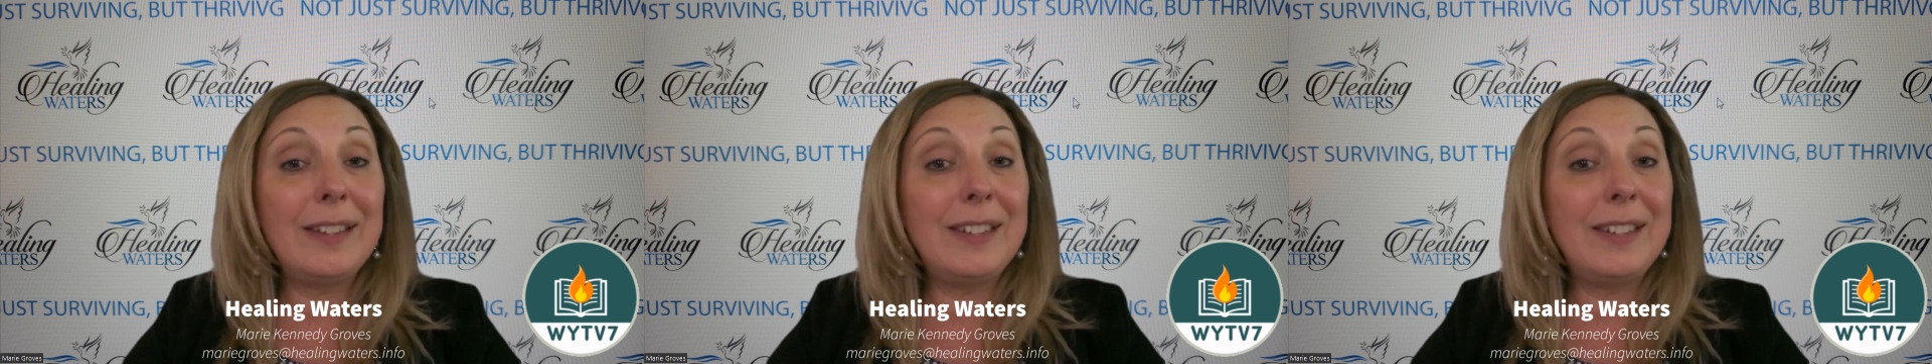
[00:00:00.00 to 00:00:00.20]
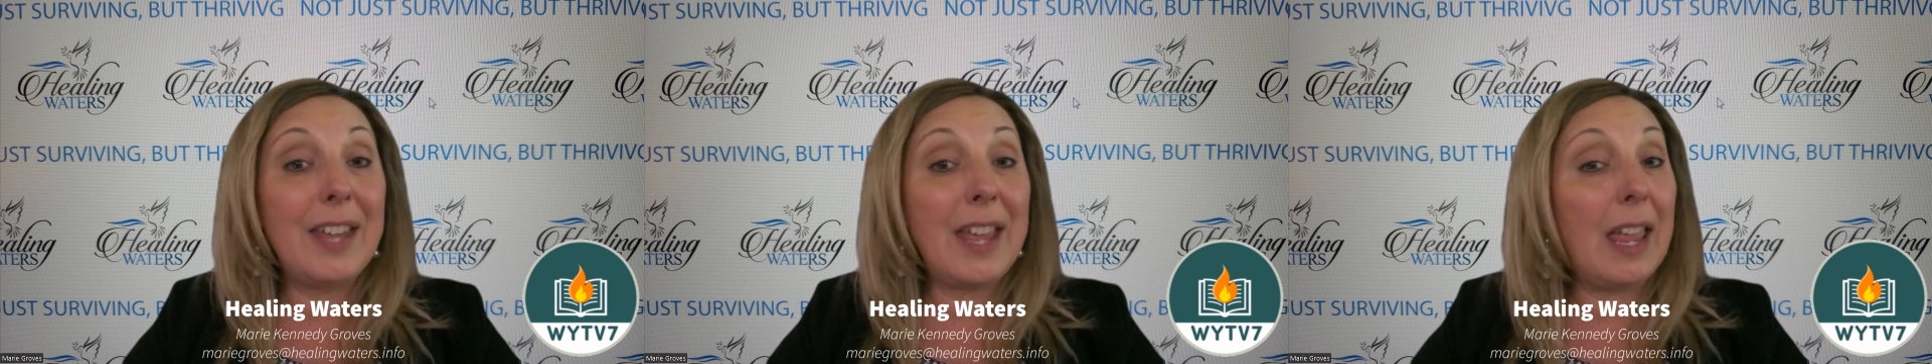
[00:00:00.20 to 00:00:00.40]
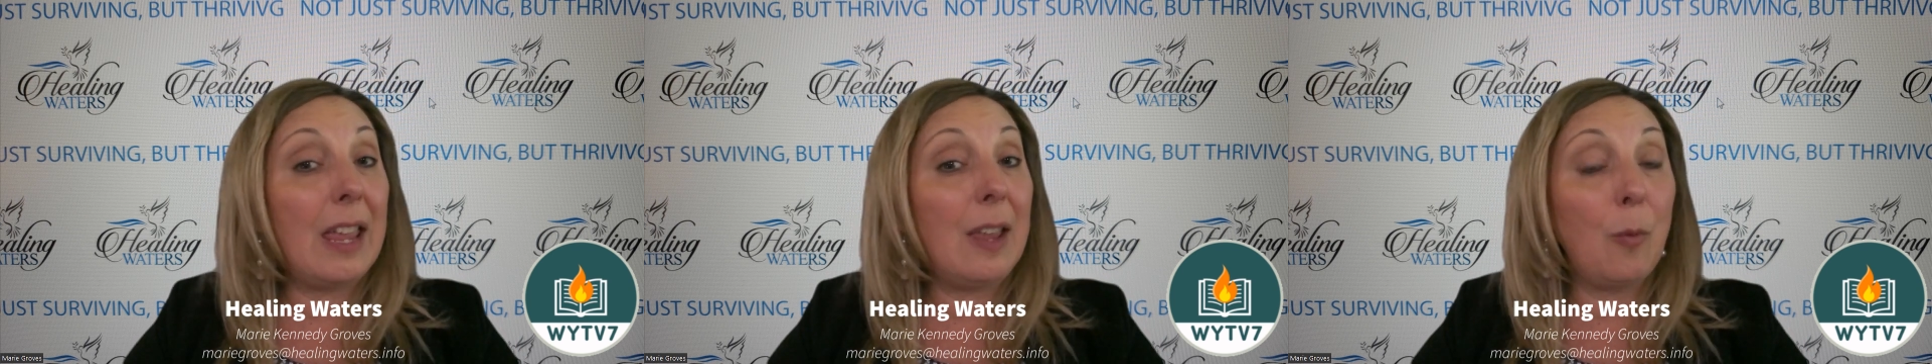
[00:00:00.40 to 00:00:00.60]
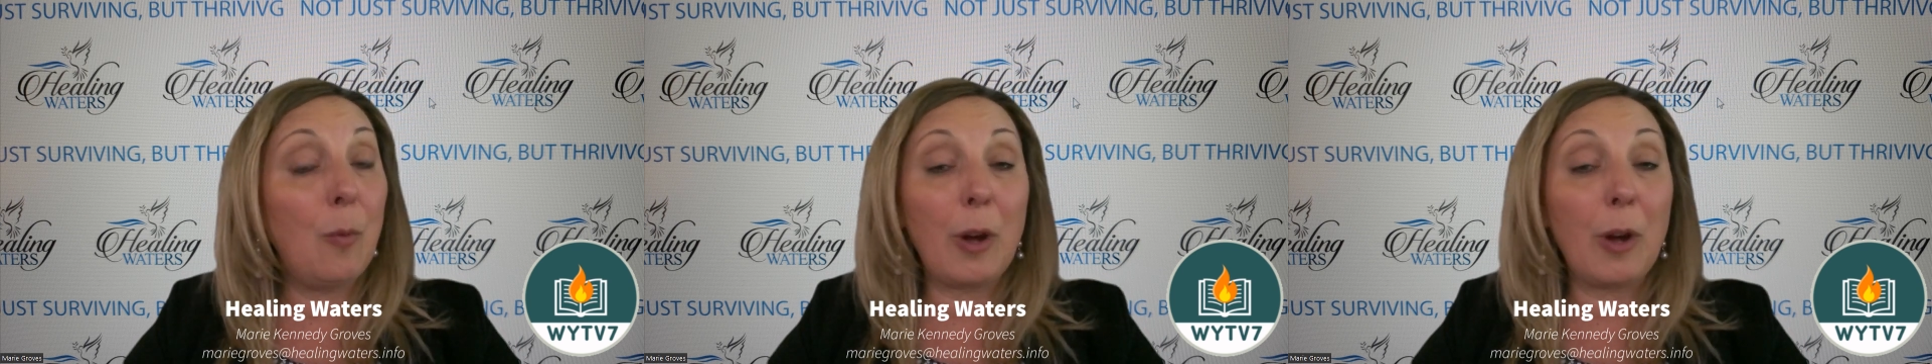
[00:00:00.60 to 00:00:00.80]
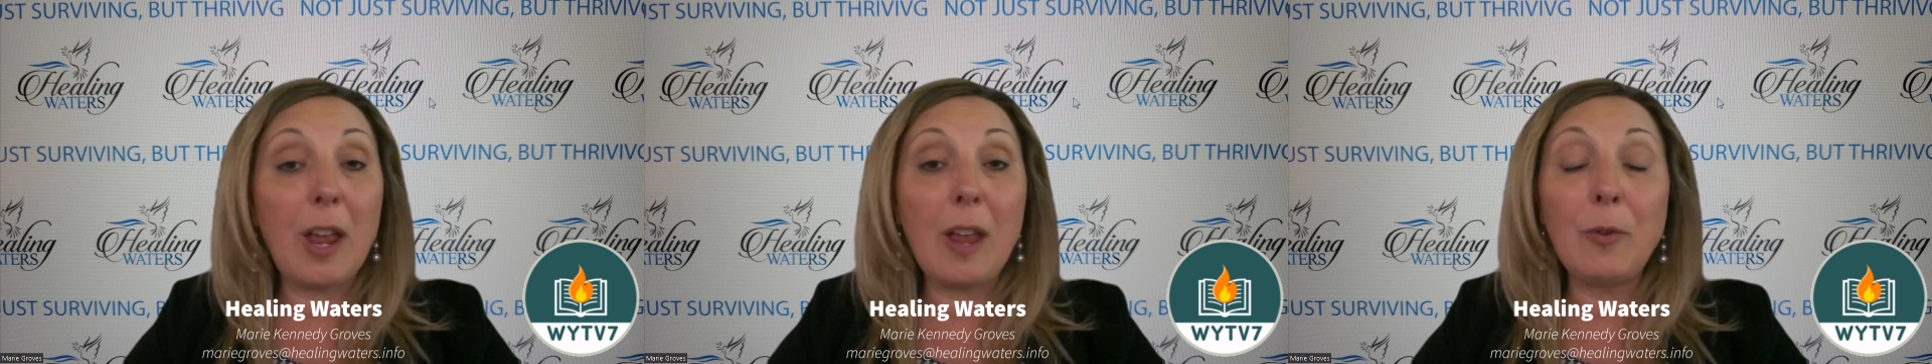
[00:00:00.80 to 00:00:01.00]
day,
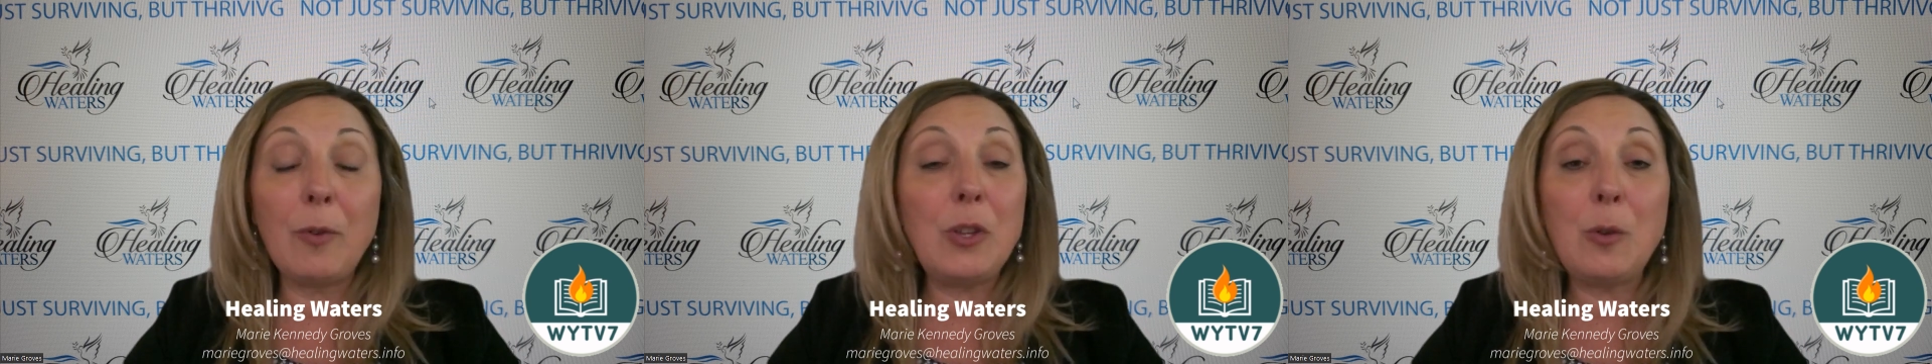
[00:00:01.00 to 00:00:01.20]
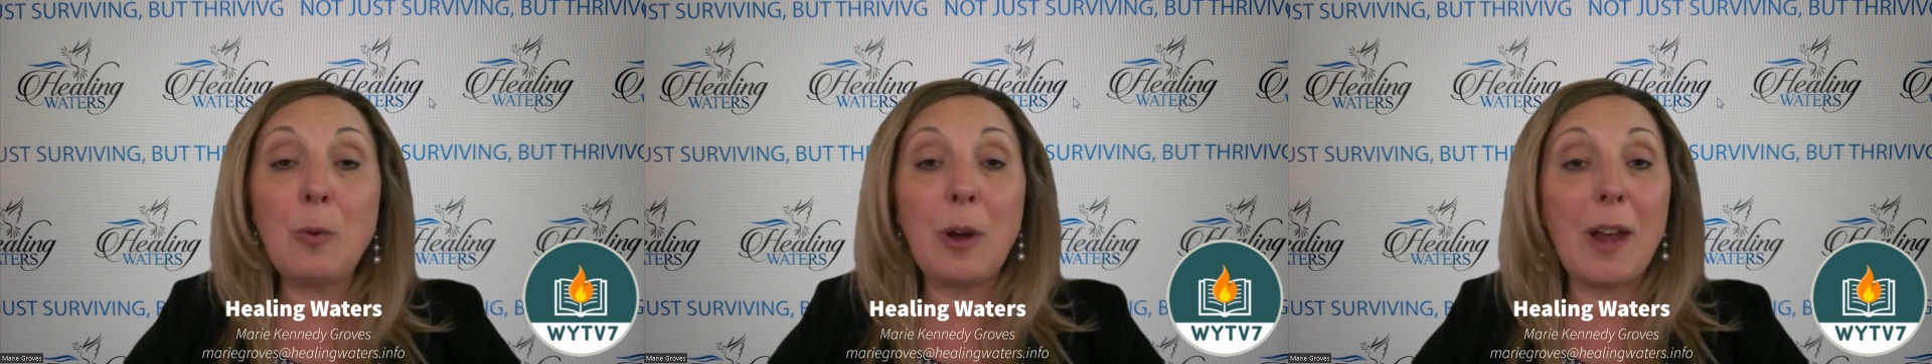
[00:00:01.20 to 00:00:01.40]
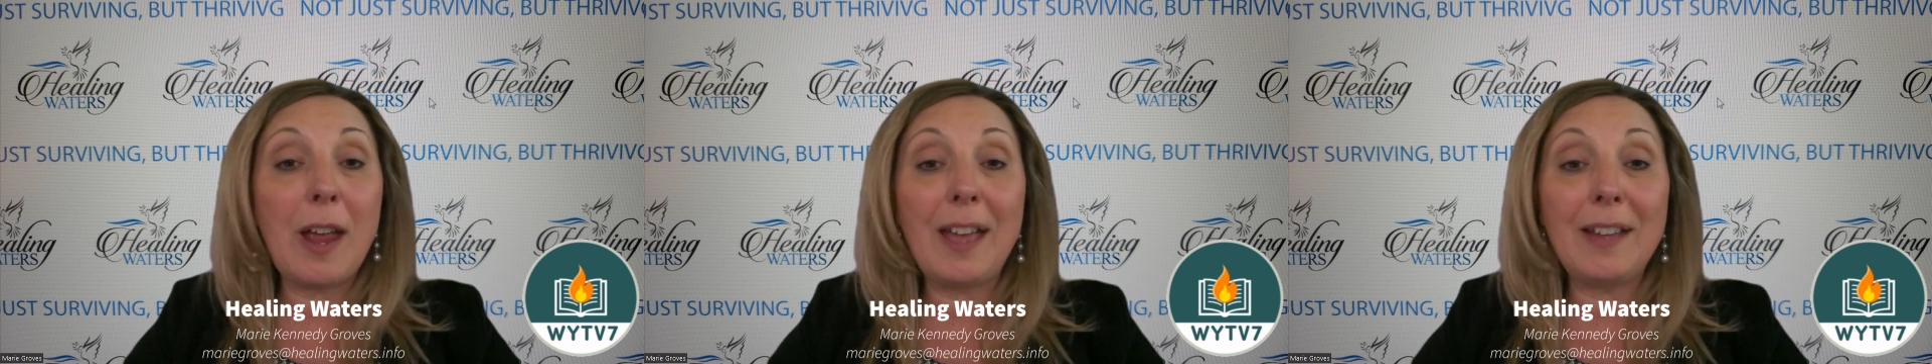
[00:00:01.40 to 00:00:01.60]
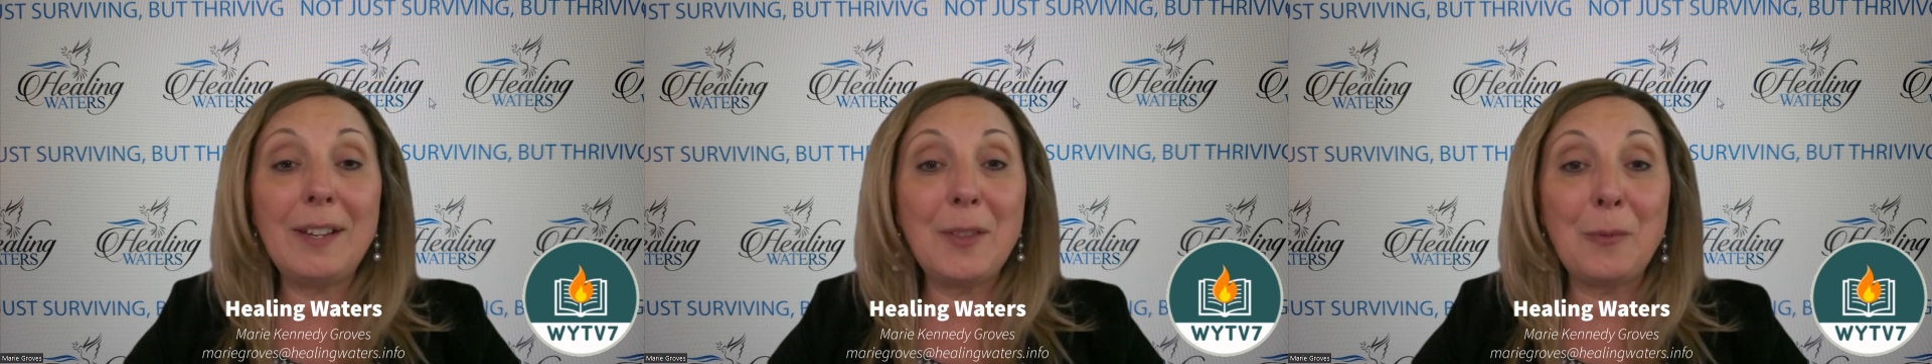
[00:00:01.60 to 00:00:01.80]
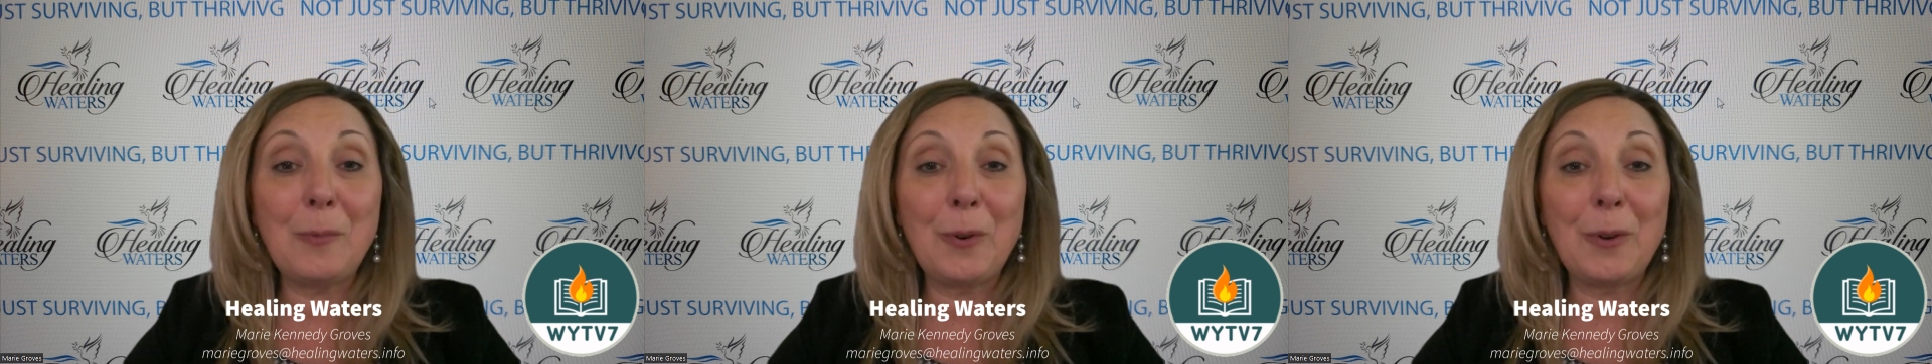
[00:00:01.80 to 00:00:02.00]
wherever you are at
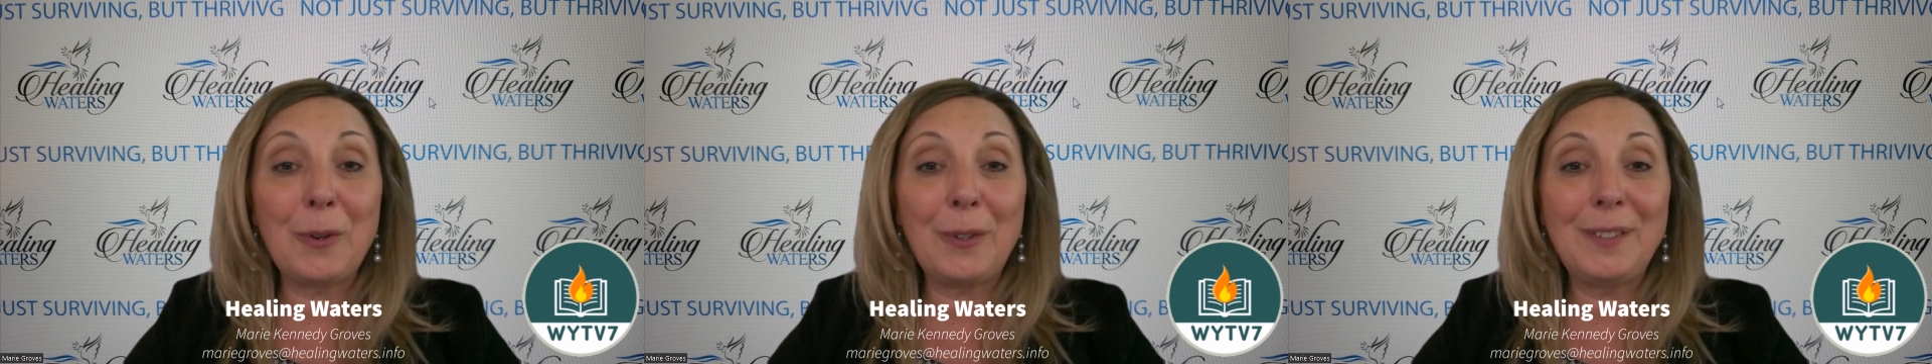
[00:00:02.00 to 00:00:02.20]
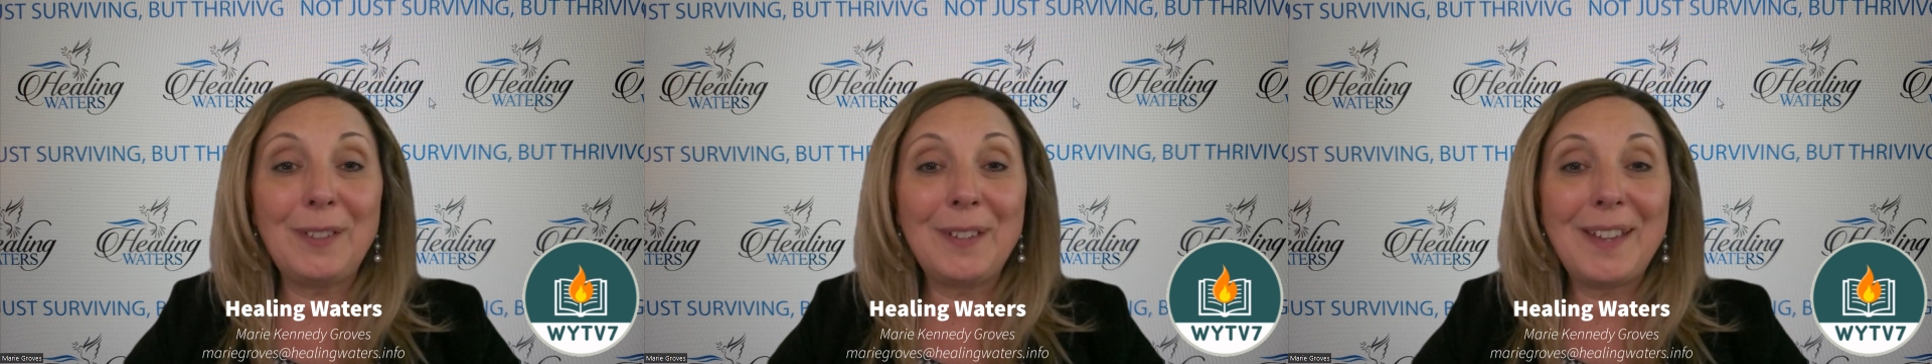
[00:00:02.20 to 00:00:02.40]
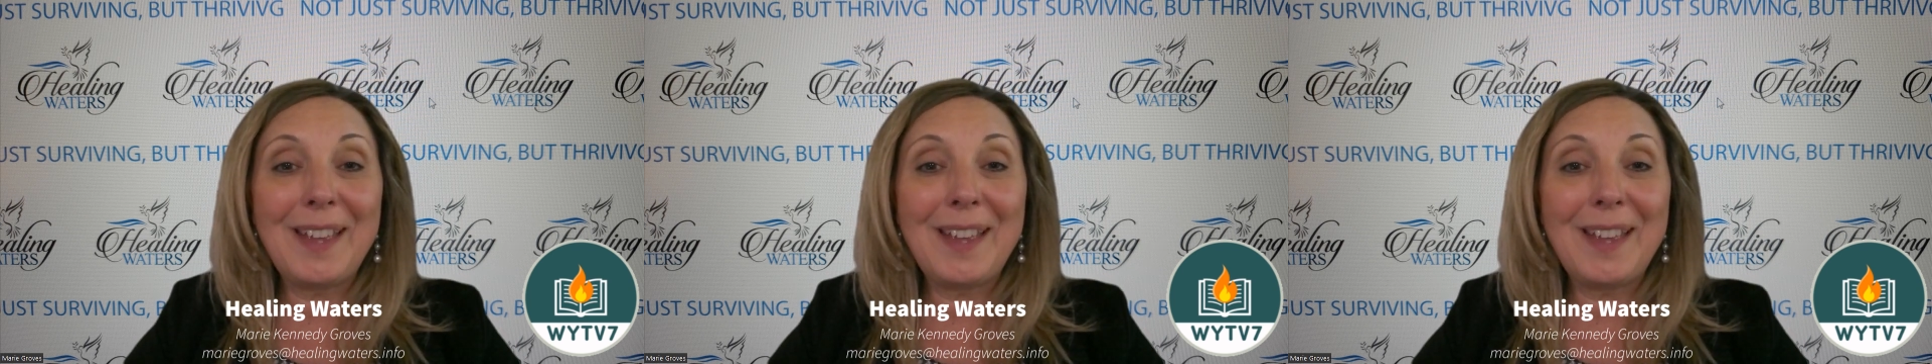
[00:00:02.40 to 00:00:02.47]
in the world.